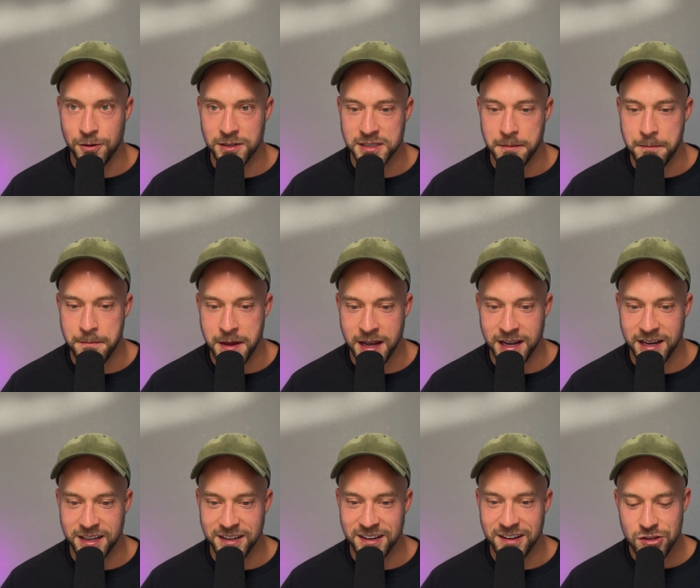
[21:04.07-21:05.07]
you as a
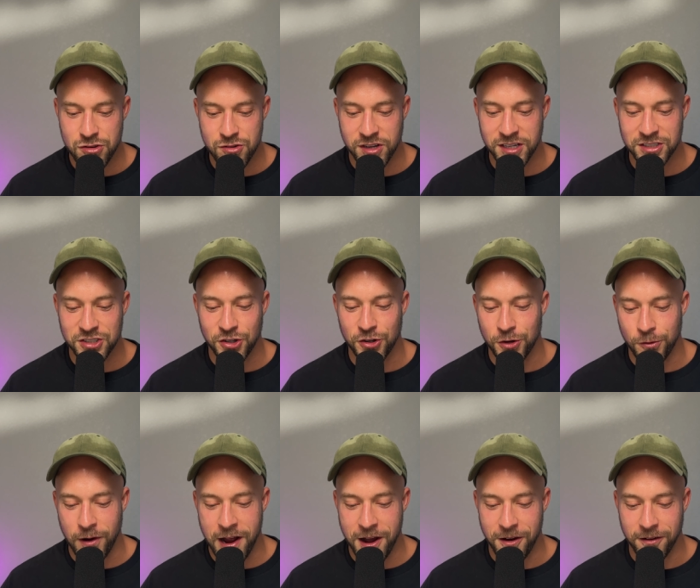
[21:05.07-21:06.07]
man, you can turn
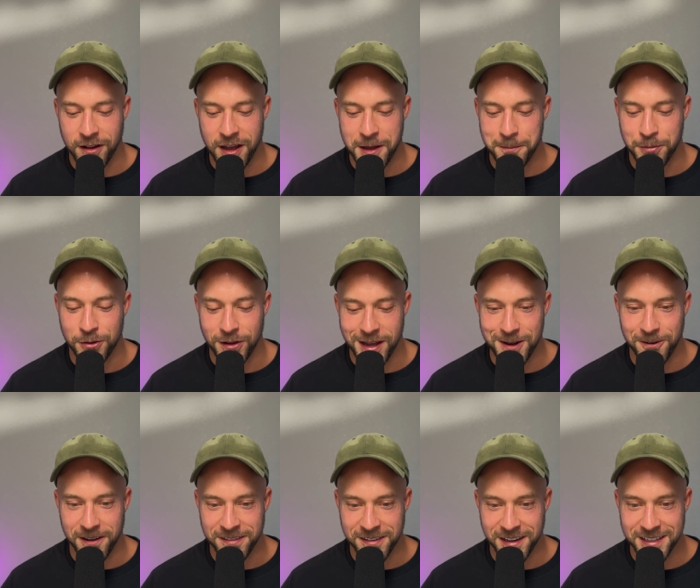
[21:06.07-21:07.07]
around and play
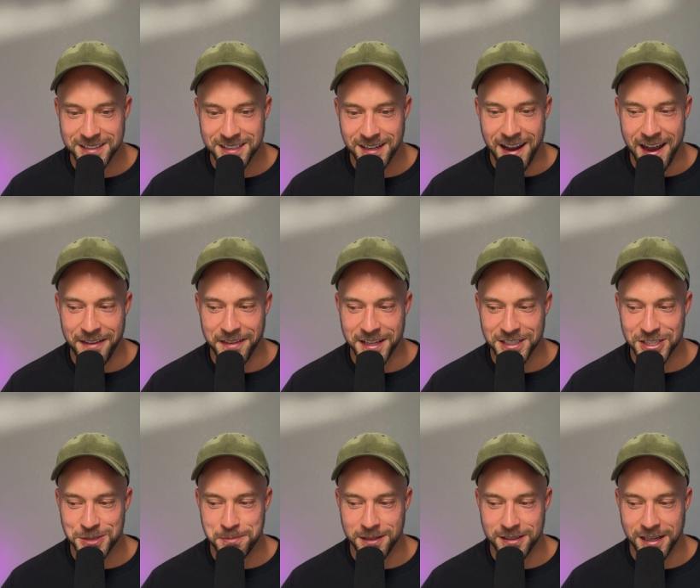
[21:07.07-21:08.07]
with it. And then
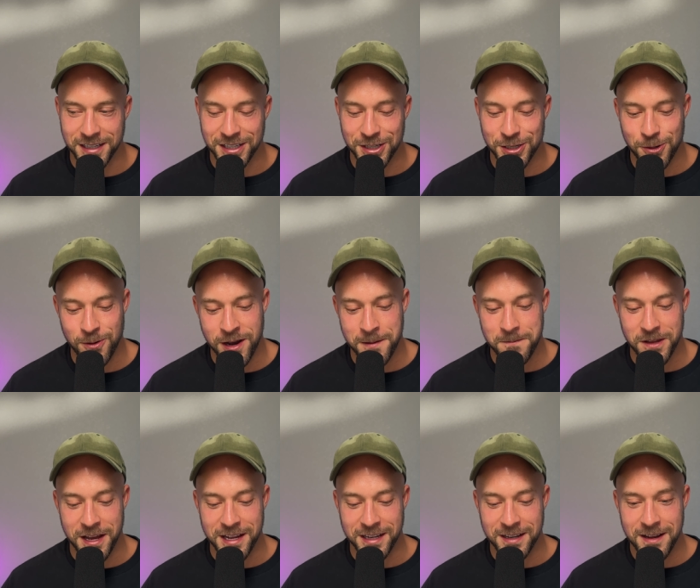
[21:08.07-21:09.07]
just be like, you know what?
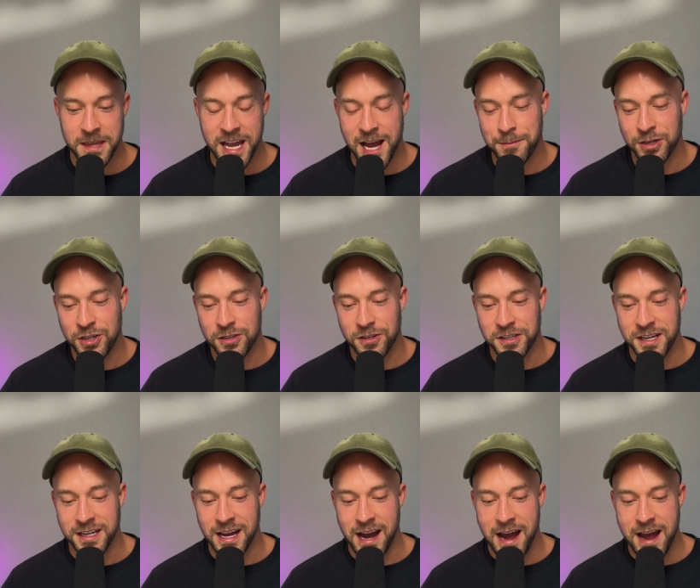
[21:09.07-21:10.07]
Like, yeah, I'm a good looking
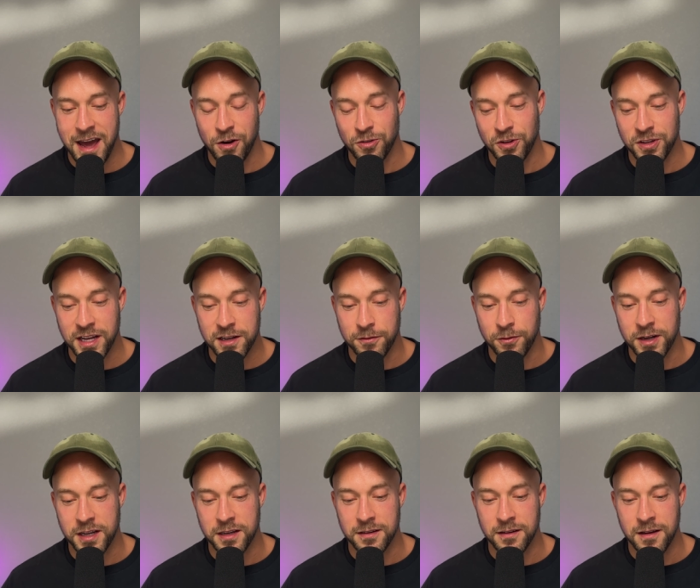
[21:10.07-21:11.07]
guy. I don't look like a
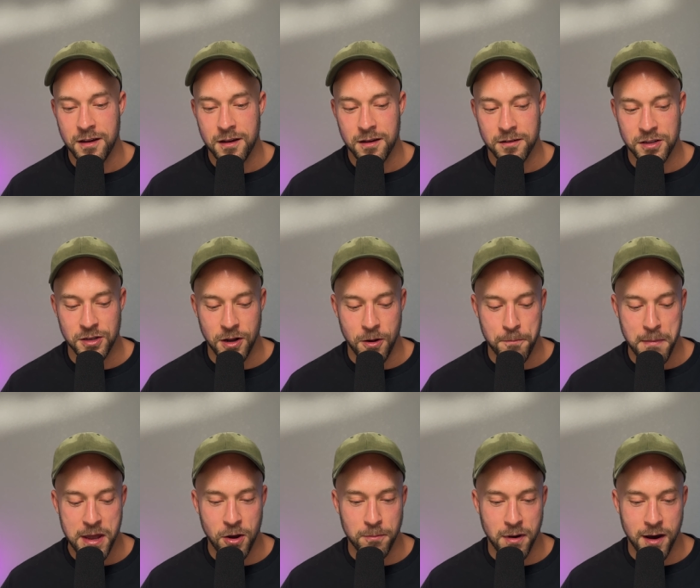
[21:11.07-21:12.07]
freaking you know,
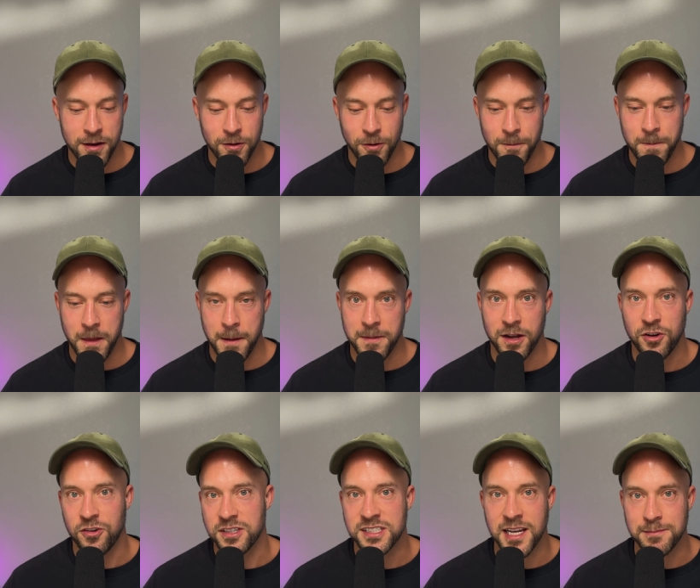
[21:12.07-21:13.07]
male model. I'm not
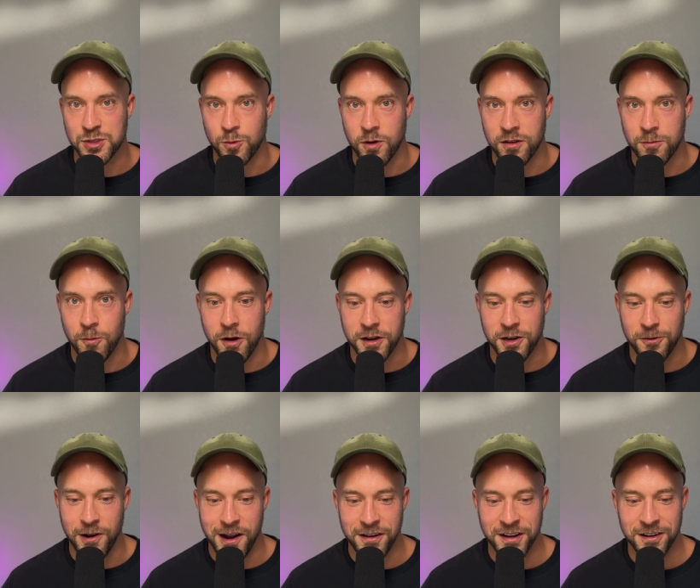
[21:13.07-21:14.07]
Chris Hemsworth walking
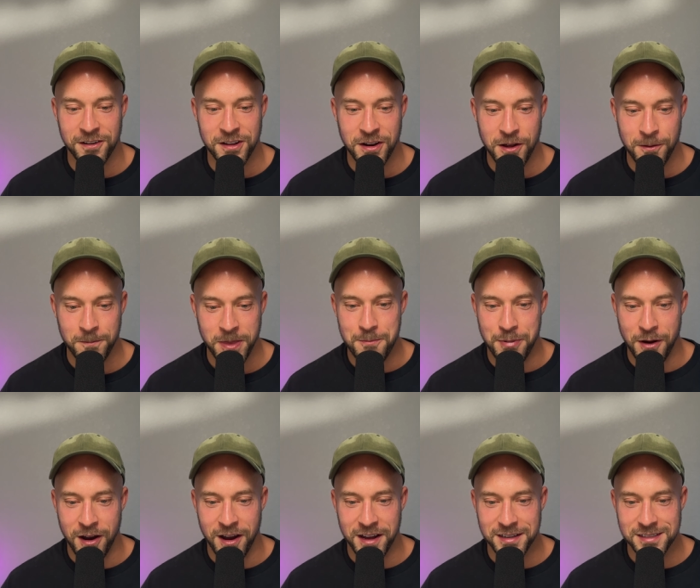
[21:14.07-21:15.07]
around here, you know?
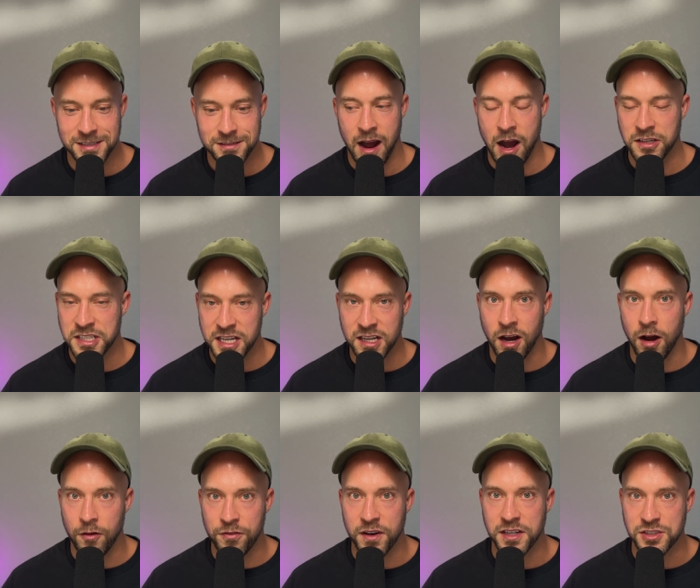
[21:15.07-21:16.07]
But I'll take
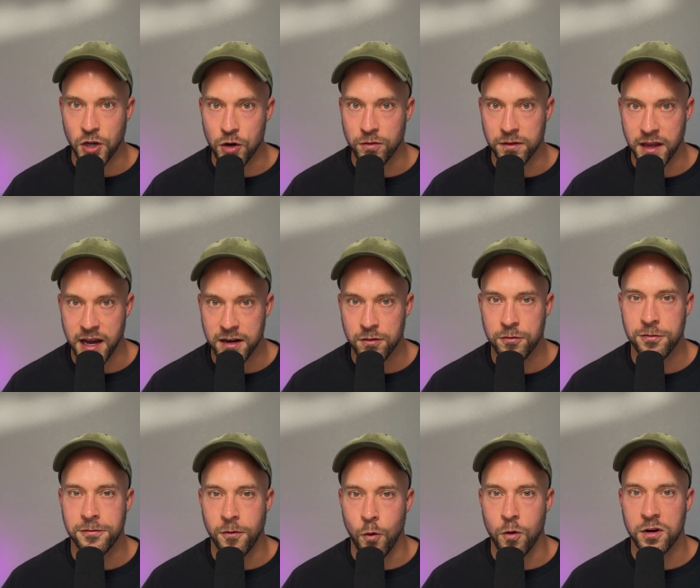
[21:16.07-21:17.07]
confidence over that
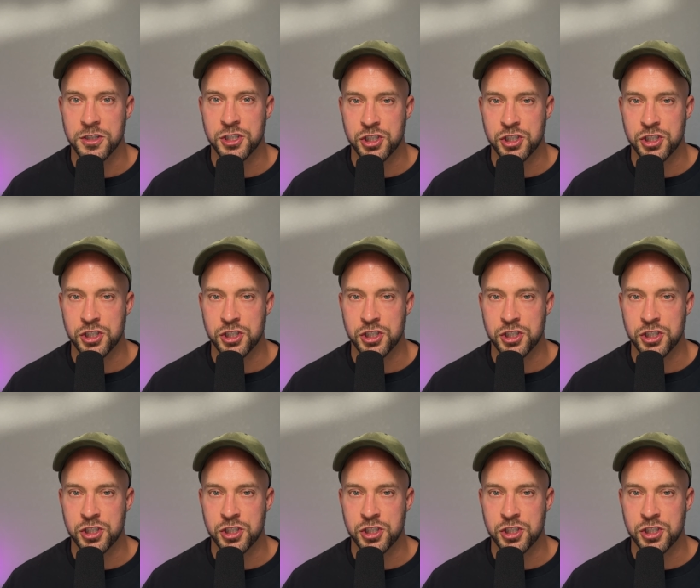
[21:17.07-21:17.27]
for